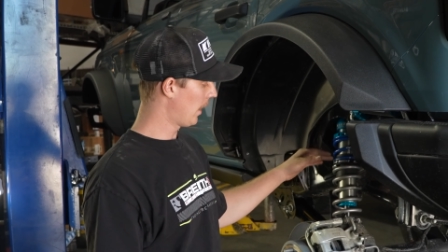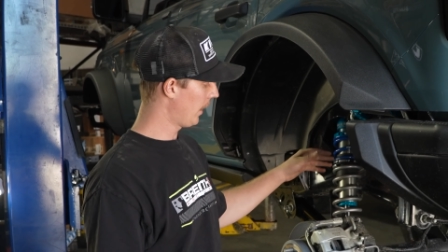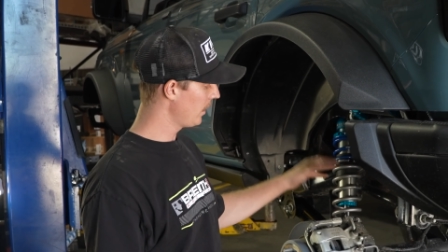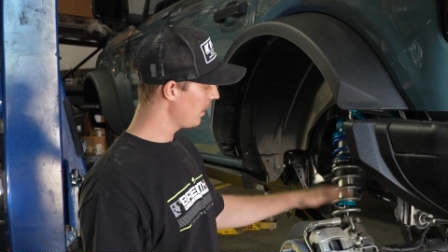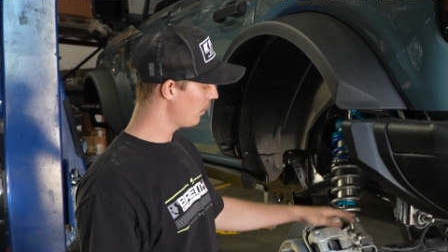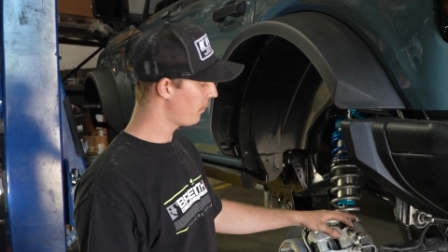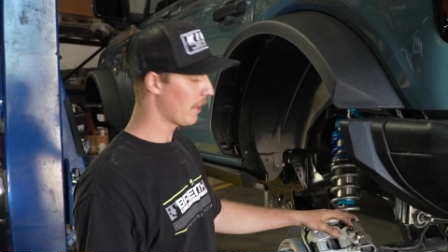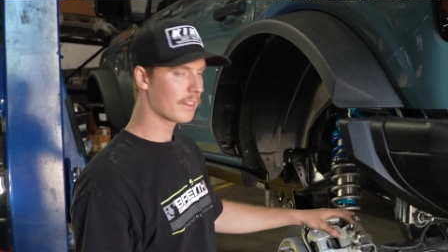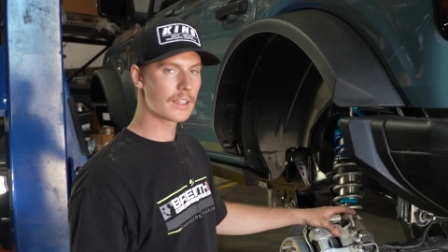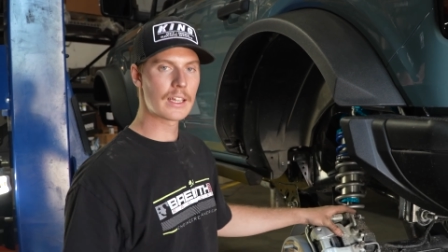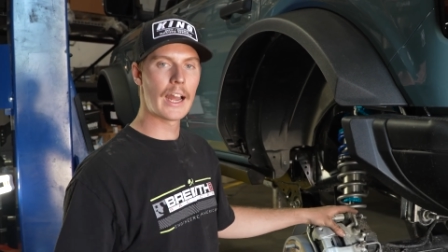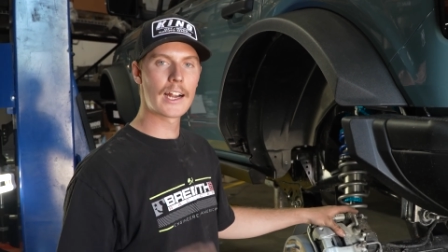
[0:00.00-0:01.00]
In the event
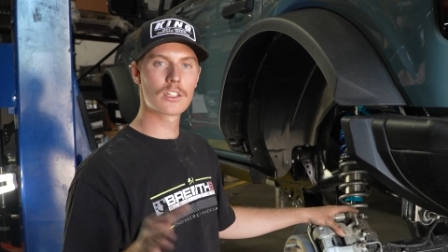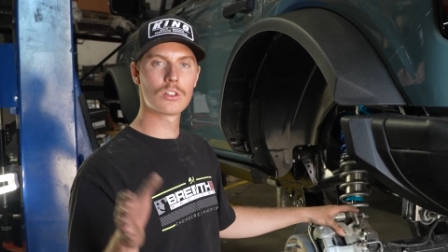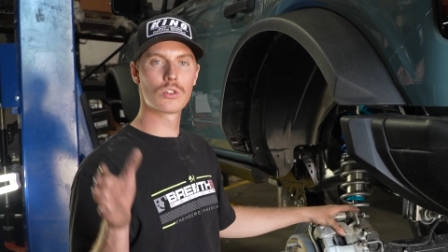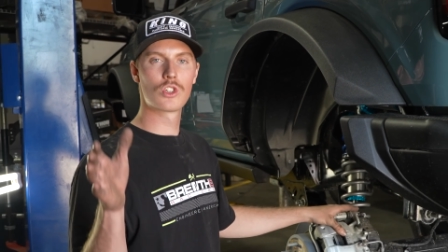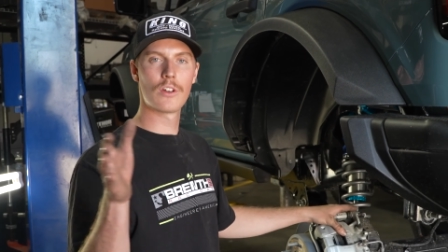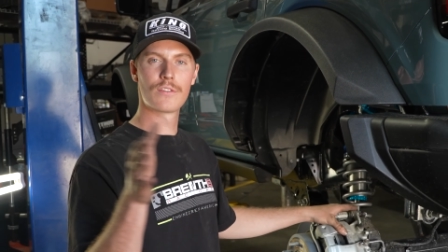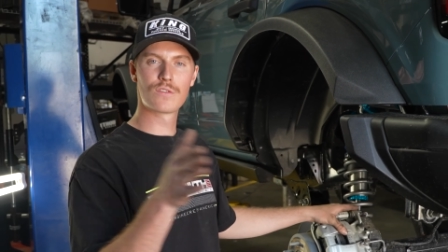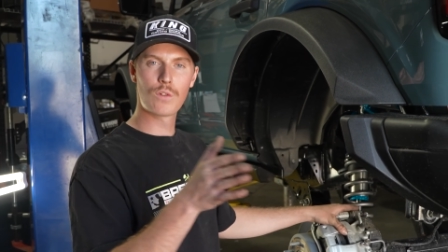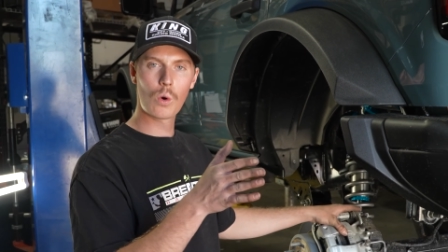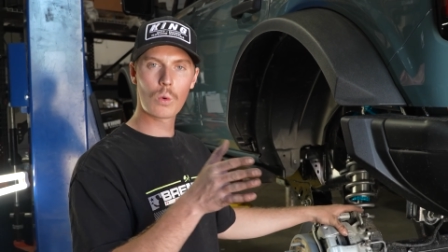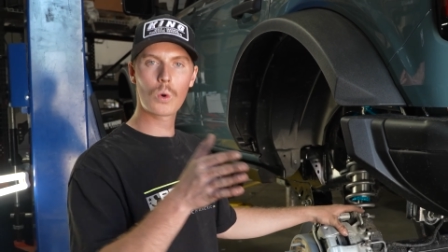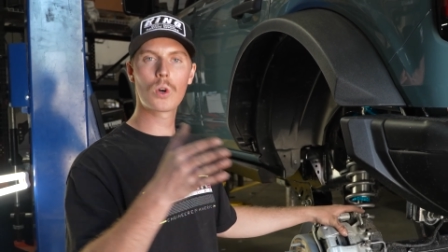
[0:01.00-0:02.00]
that the axle shifts
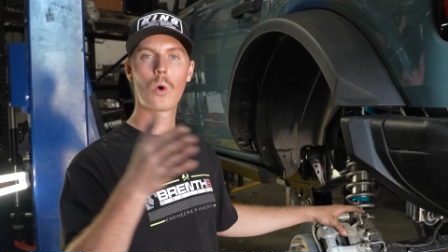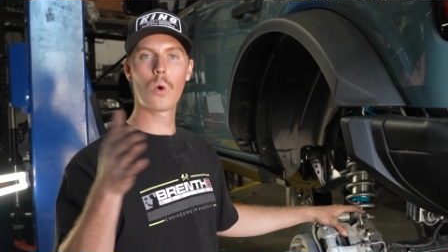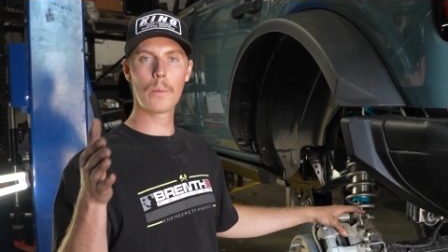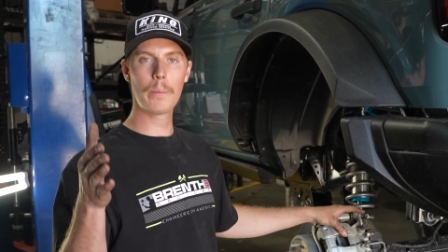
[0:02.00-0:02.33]
forward or